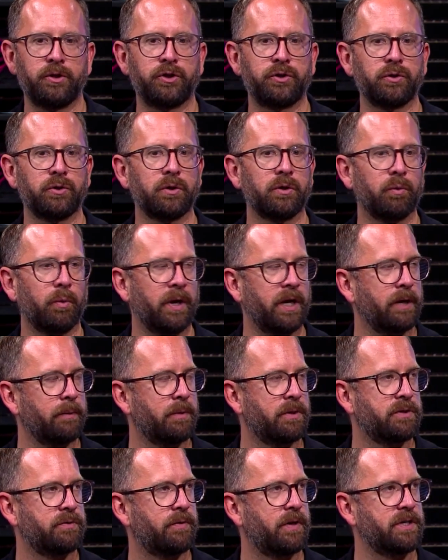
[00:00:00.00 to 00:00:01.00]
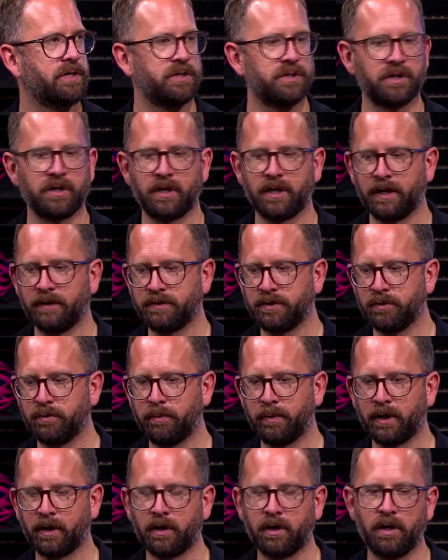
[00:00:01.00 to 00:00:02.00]
sure, winning a bunch of races is going to get you a
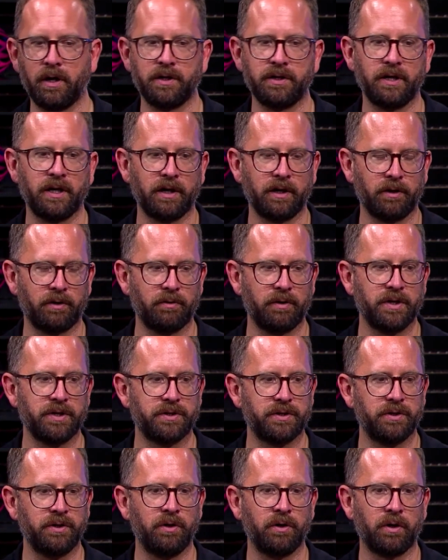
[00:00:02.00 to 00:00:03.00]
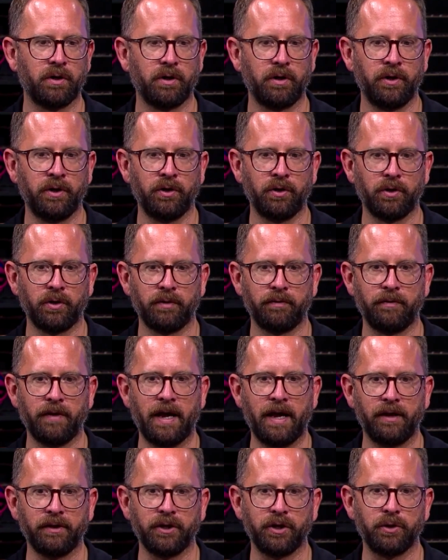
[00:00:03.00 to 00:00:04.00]
bigger contract, increase your
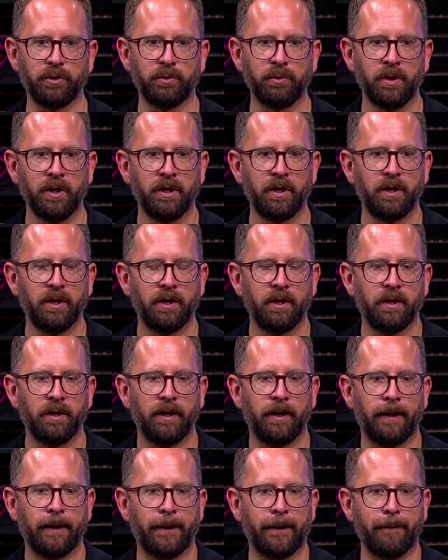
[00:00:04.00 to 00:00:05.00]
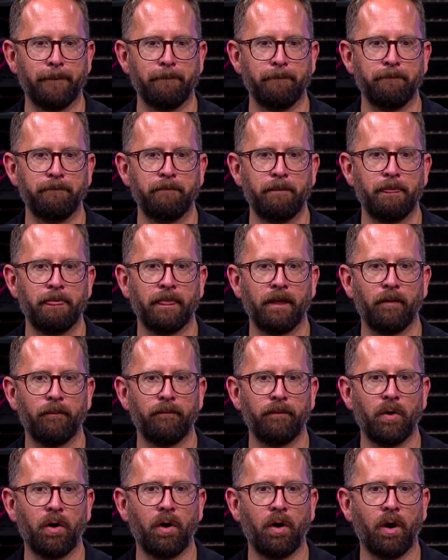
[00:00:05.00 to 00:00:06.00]
value,
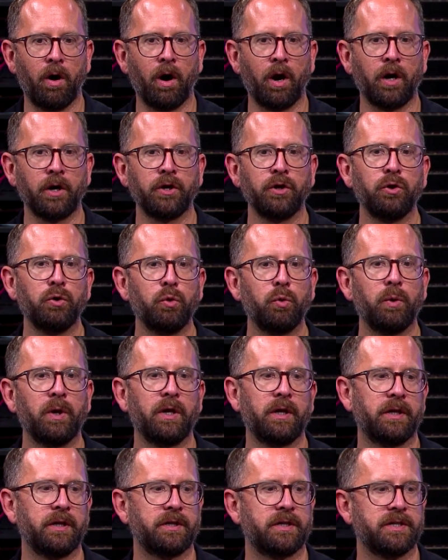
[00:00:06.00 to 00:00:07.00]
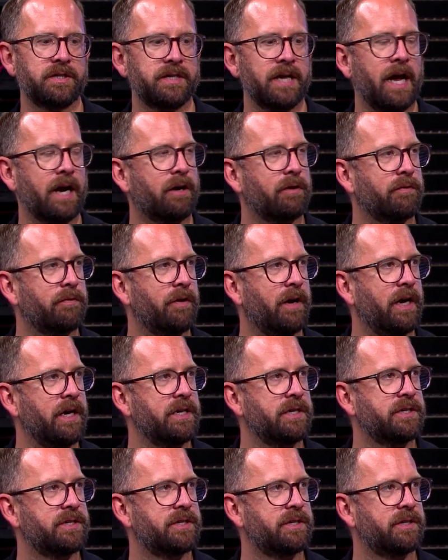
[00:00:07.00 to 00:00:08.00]
are you willing to
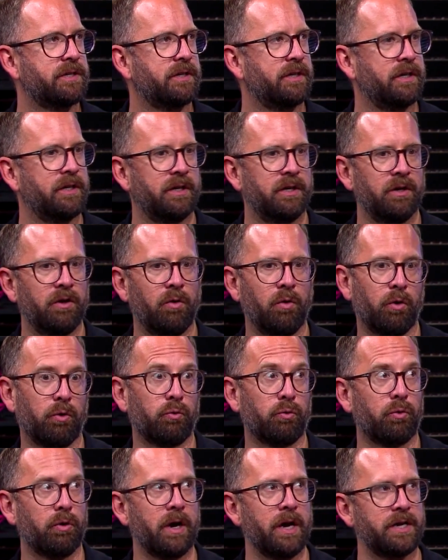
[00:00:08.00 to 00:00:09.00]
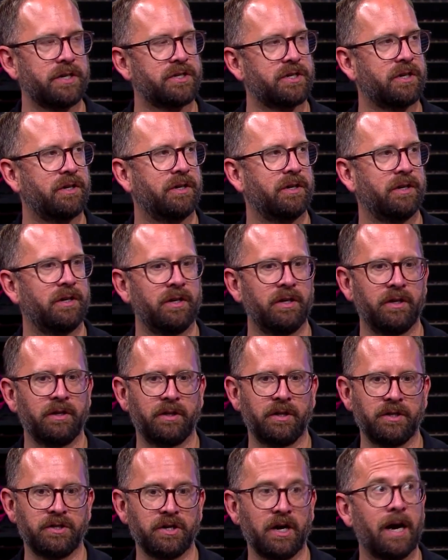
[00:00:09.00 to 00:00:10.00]
sacrifice or risk
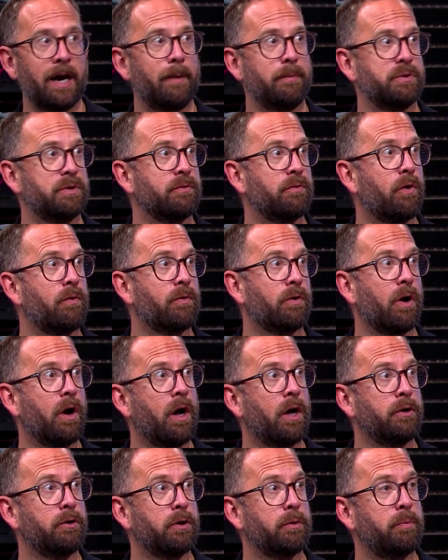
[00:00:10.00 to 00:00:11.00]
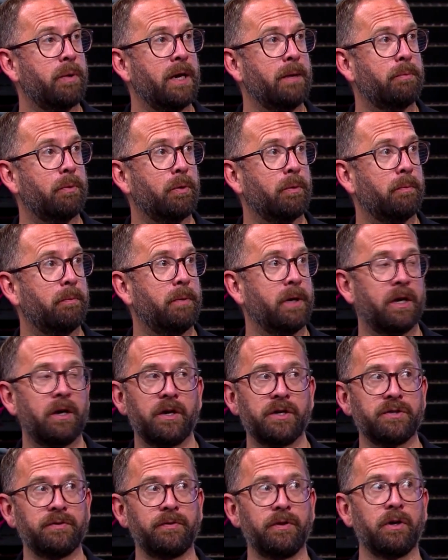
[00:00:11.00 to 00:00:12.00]
the jobs of over 100 people
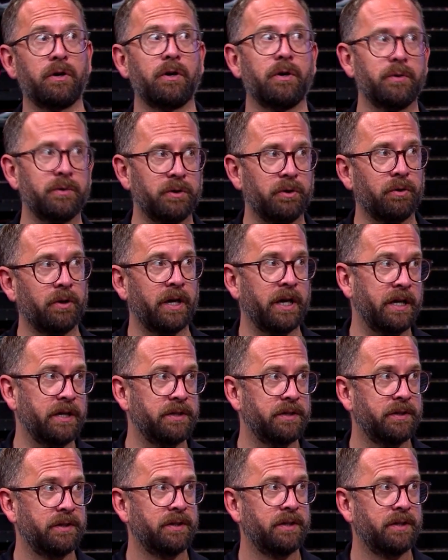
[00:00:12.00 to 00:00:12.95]
because of your own greed?